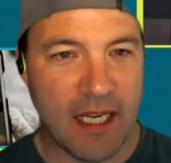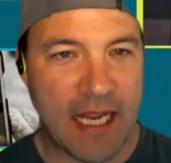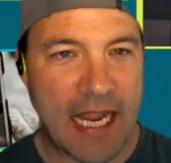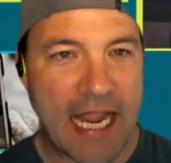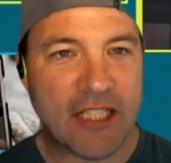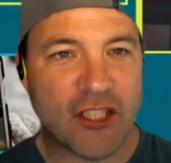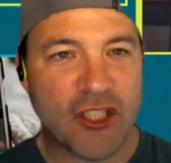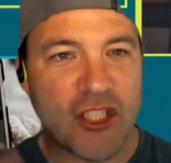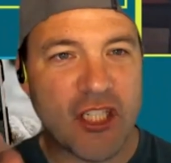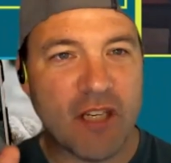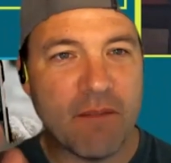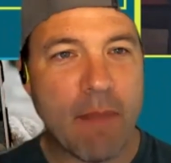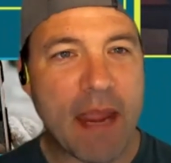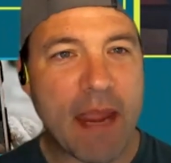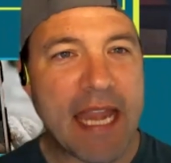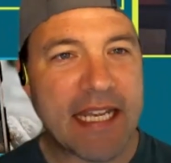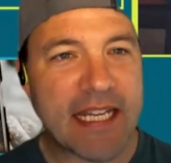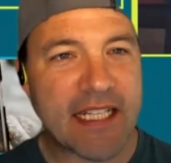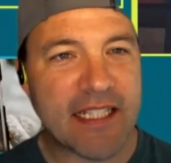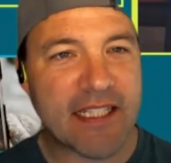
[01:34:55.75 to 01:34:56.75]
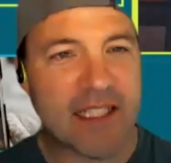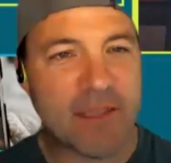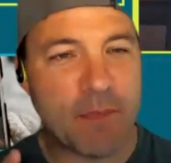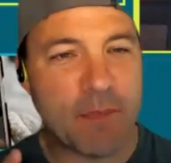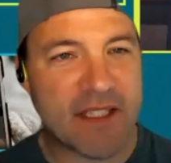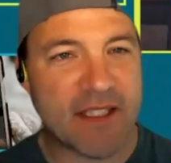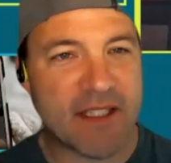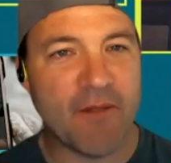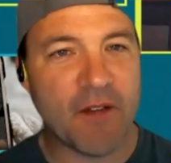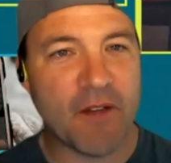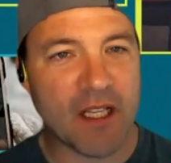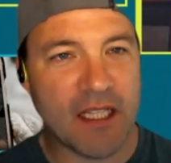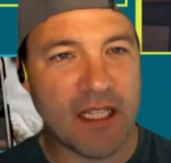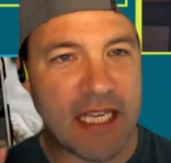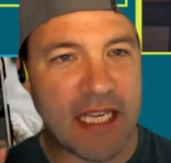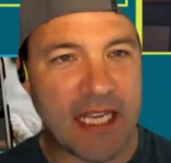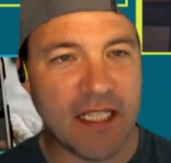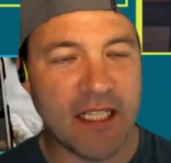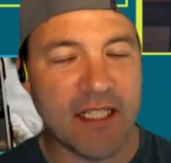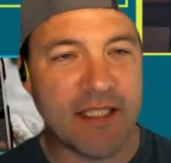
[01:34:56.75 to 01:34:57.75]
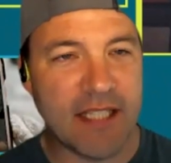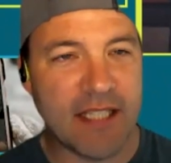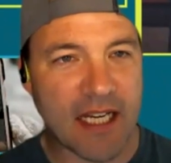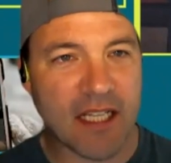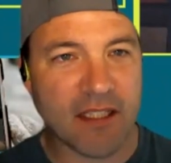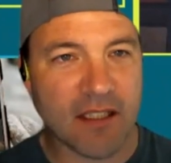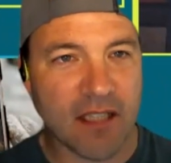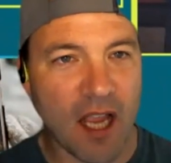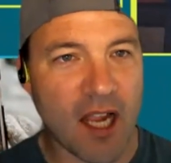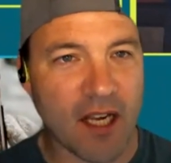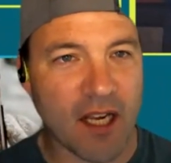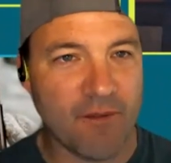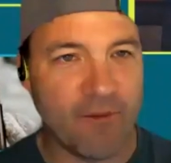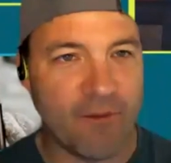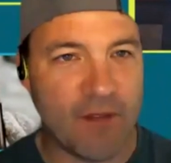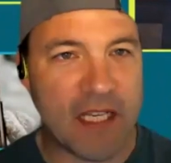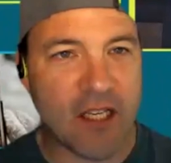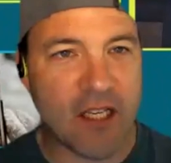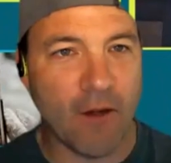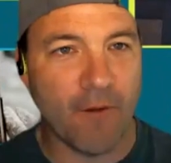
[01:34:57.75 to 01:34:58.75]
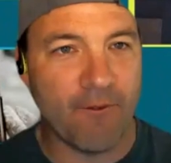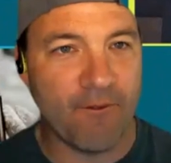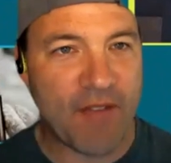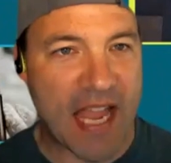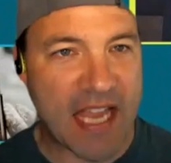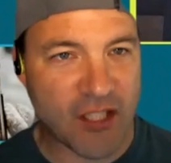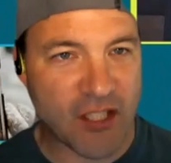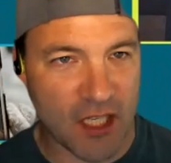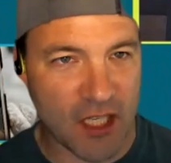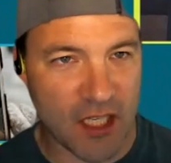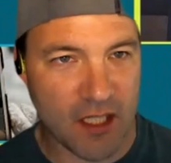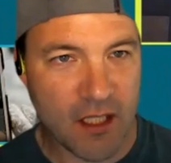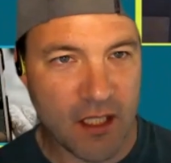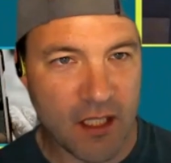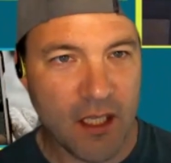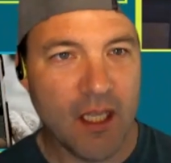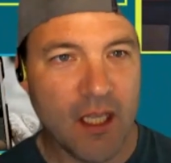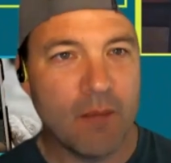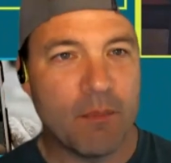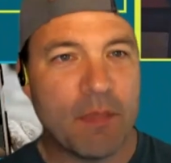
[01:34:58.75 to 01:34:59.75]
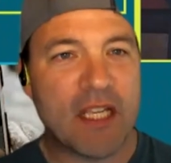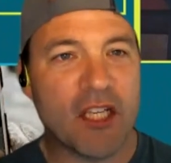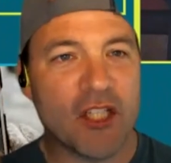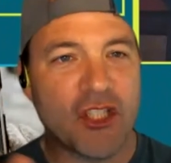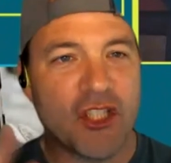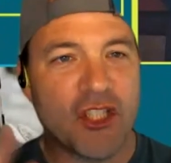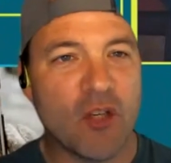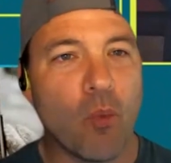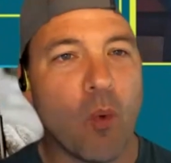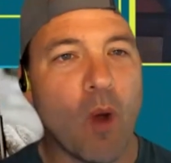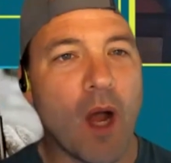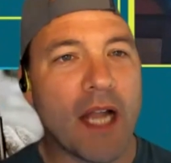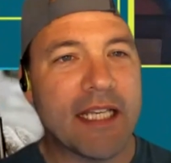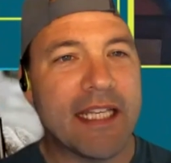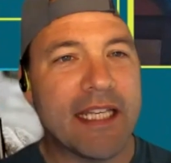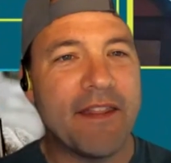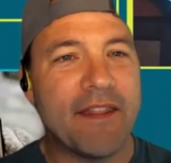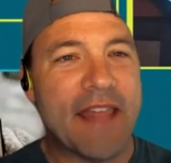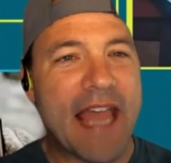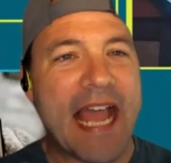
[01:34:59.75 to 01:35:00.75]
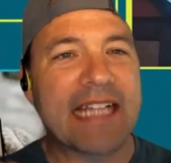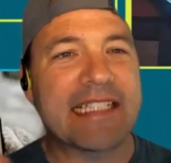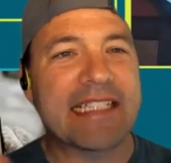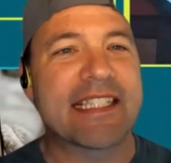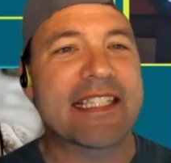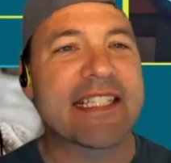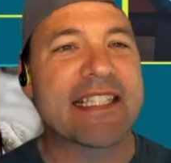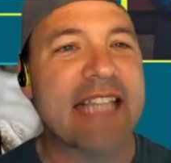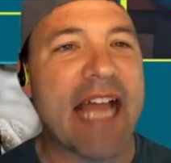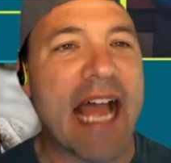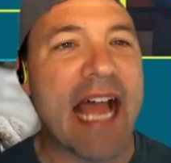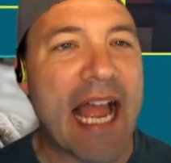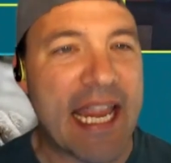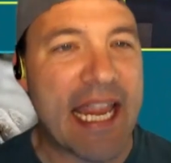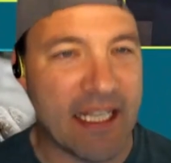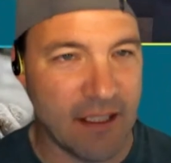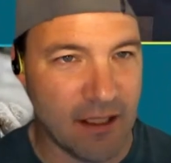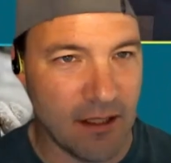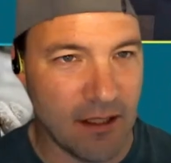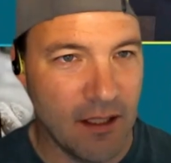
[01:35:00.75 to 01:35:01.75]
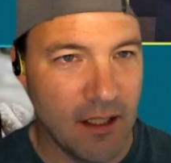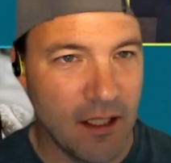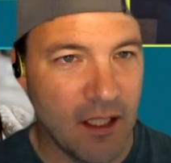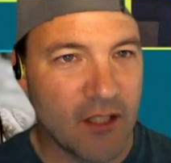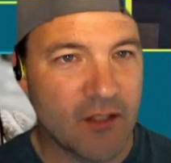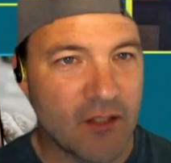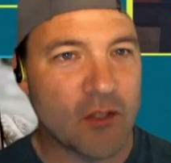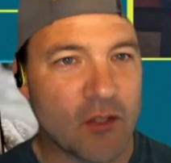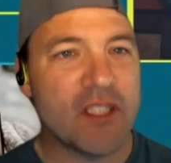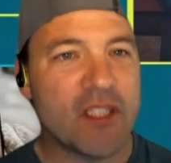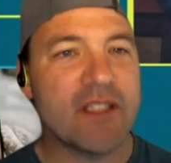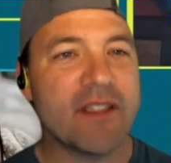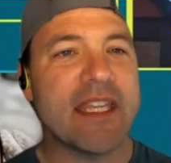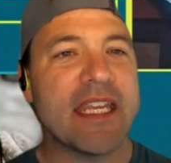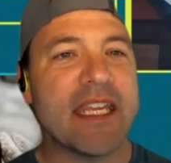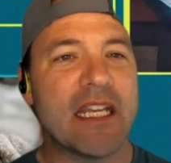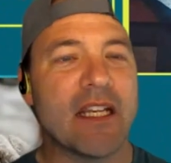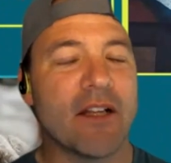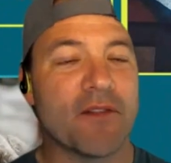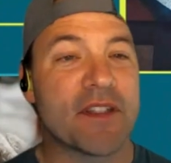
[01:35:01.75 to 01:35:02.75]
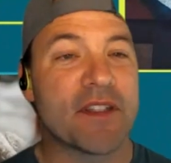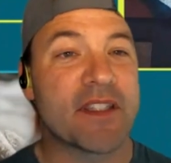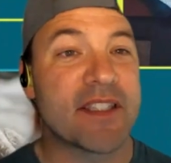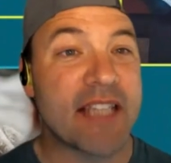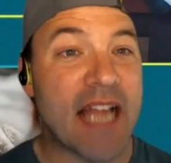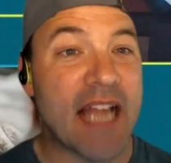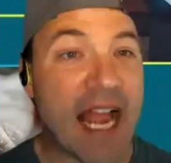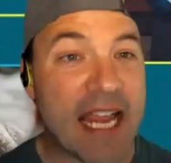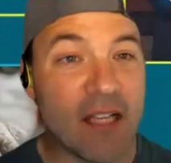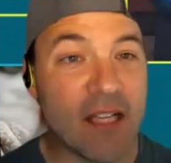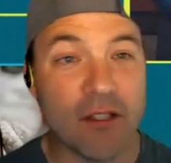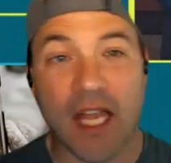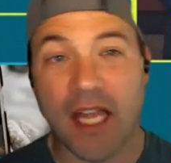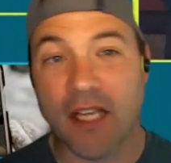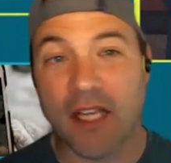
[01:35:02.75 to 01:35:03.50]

And she made it specifically in a TikTok video fashion because she wanted that style. So she's thinking of style not